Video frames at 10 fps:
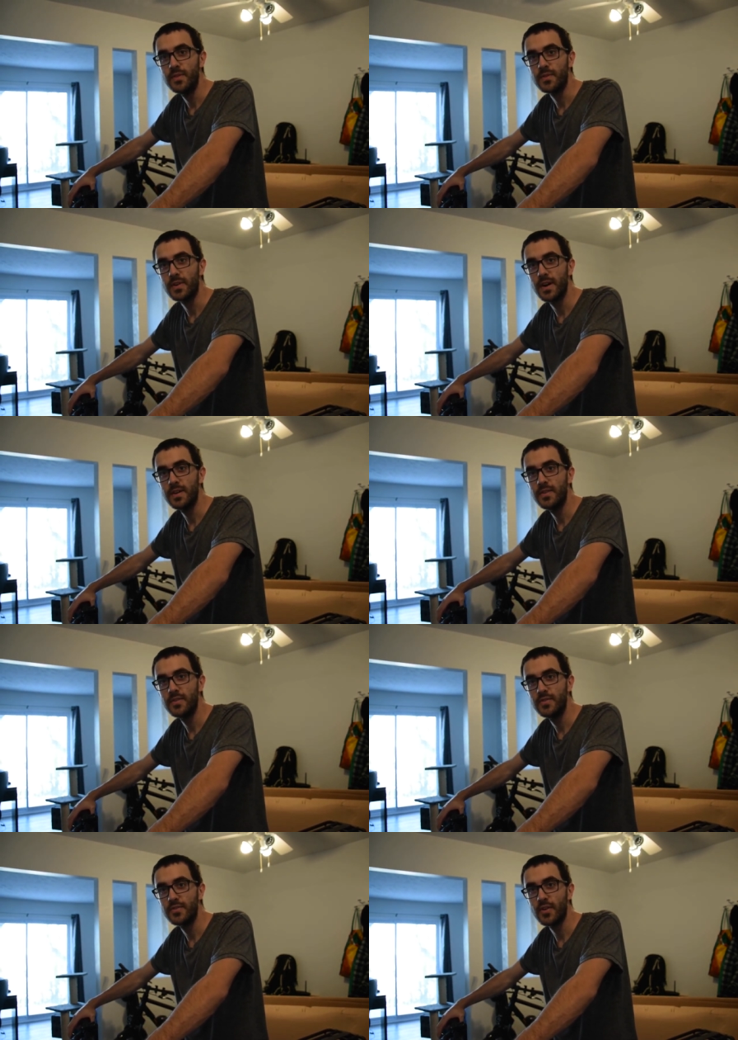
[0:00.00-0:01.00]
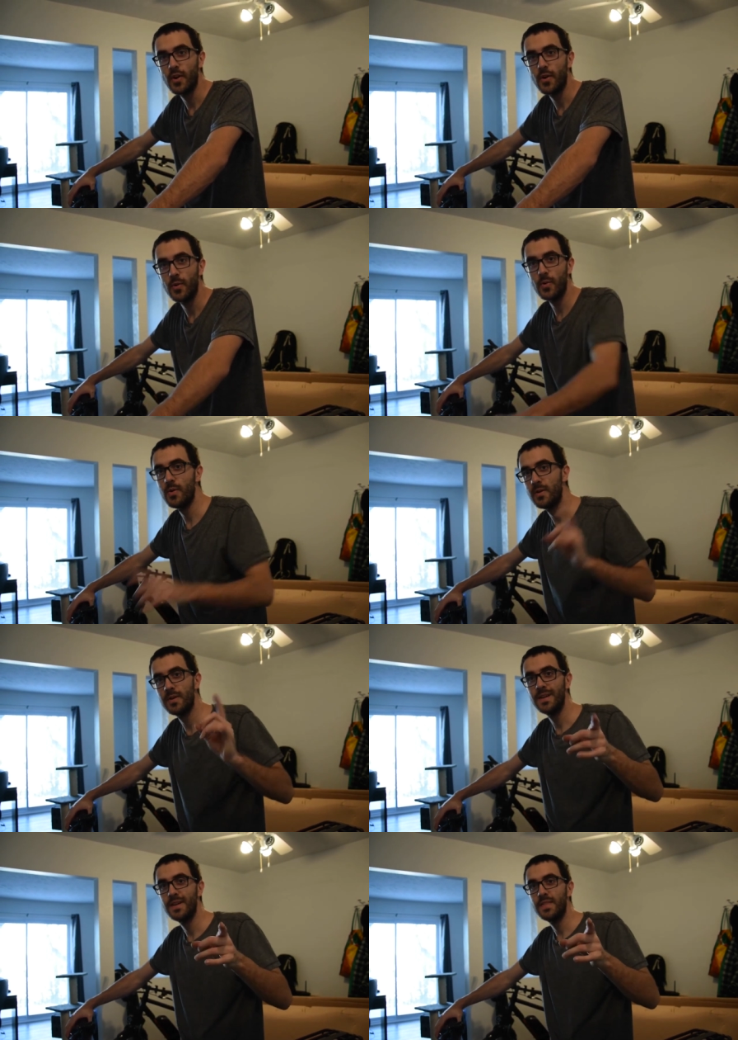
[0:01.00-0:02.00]
Okay, so
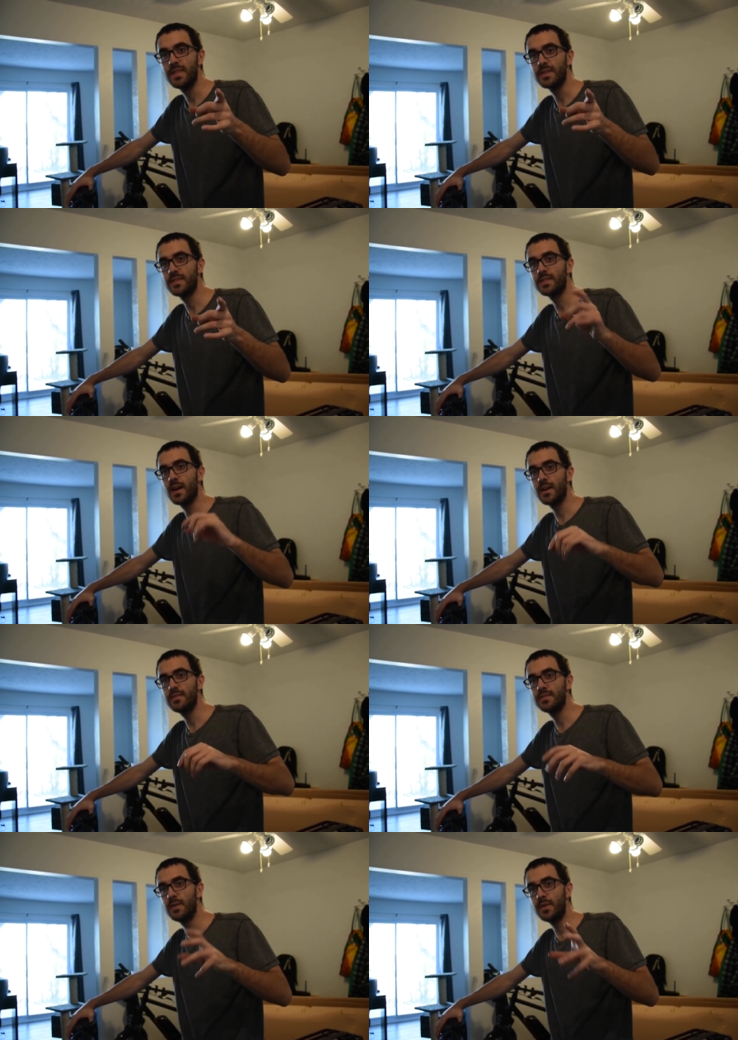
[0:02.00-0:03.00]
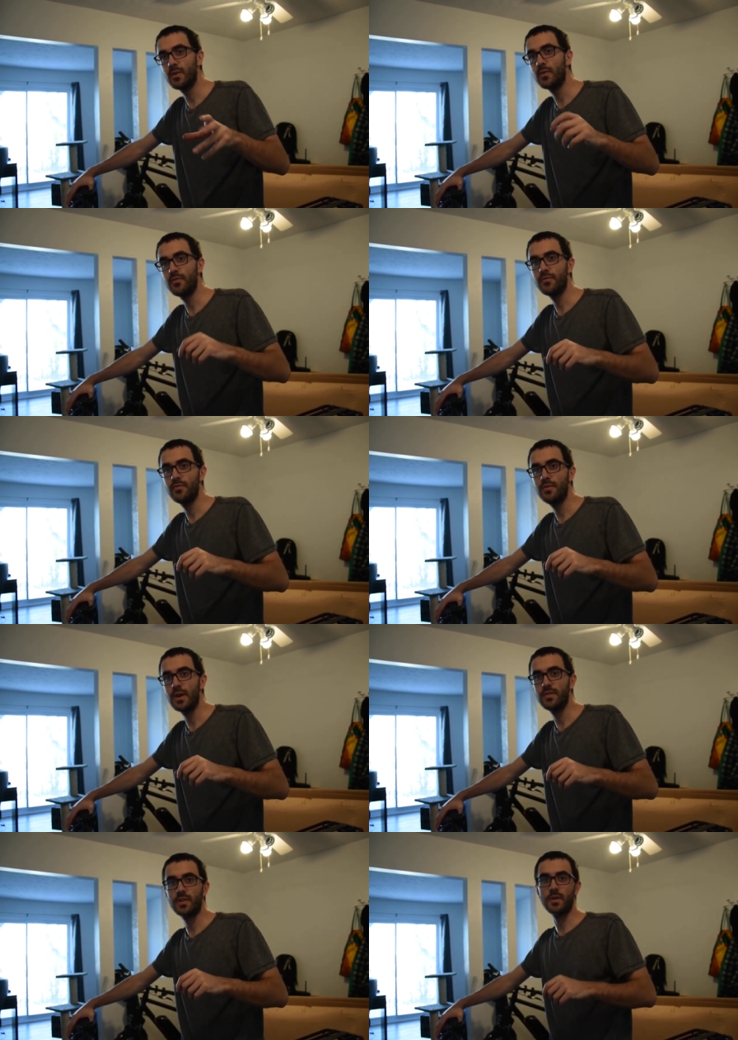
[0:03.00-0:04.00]
that's it guys. Let me know if you
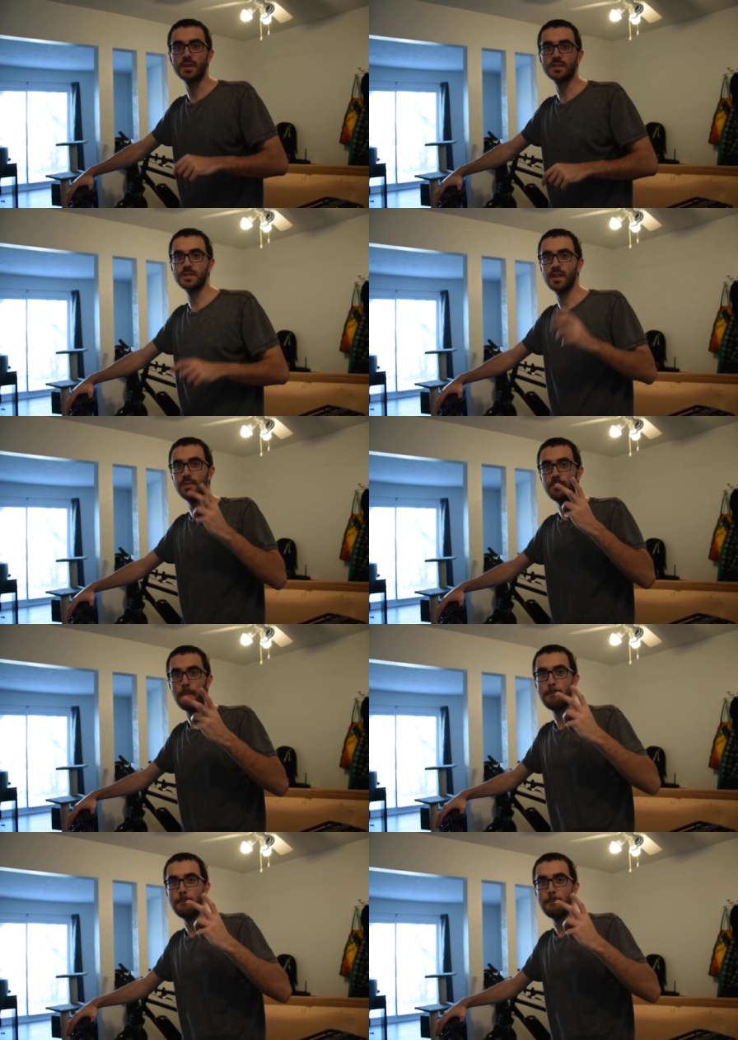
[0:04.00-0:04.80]
have any question and